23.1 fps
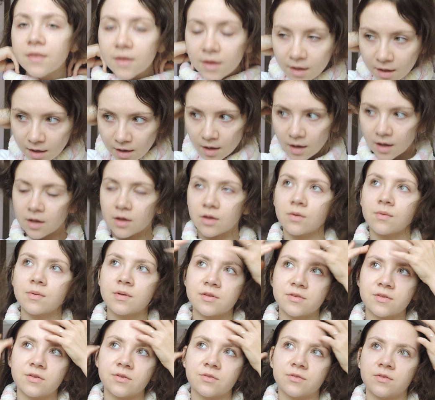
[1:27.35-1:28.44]
thing. I
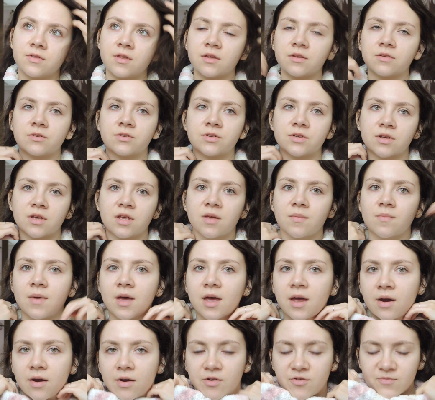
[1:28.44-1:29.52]
always use this to keep my
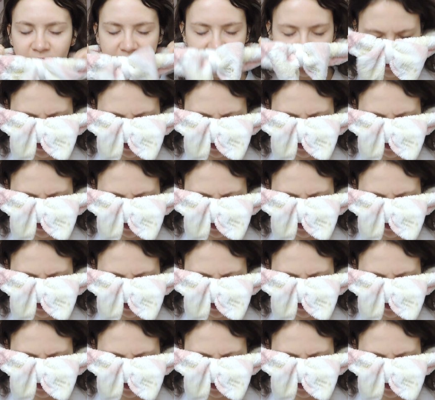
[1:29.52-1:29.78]
hair out of my